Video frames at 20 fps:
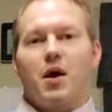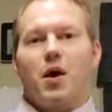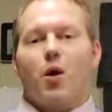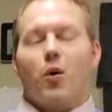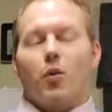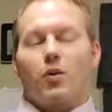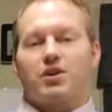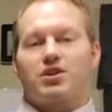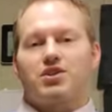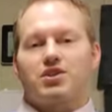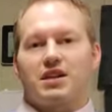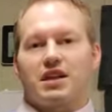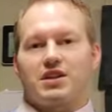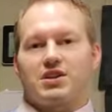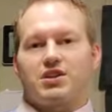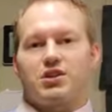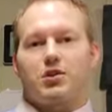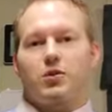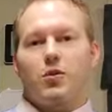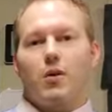was set
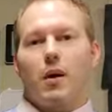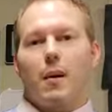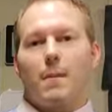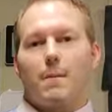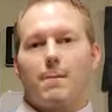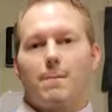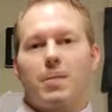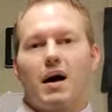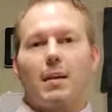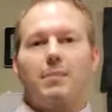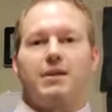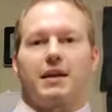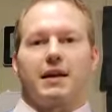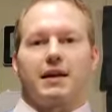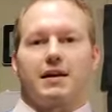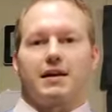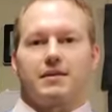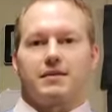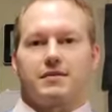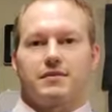to
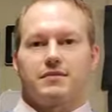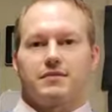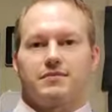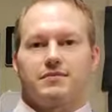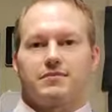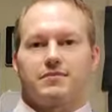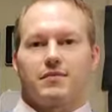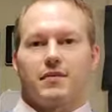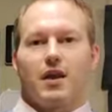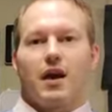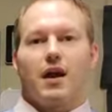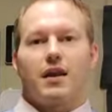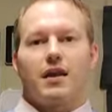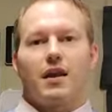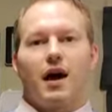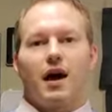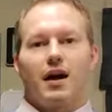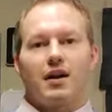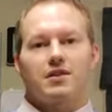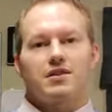public,
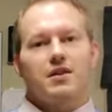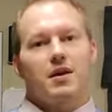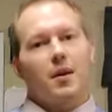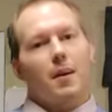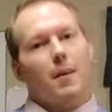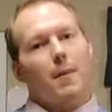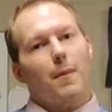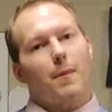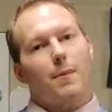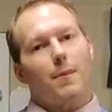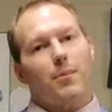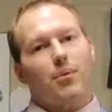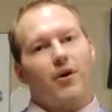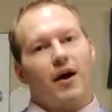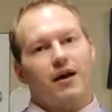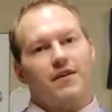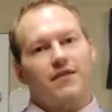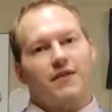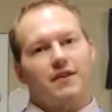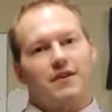not
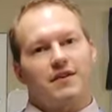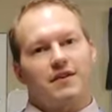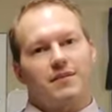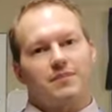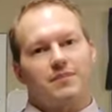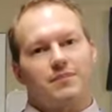private.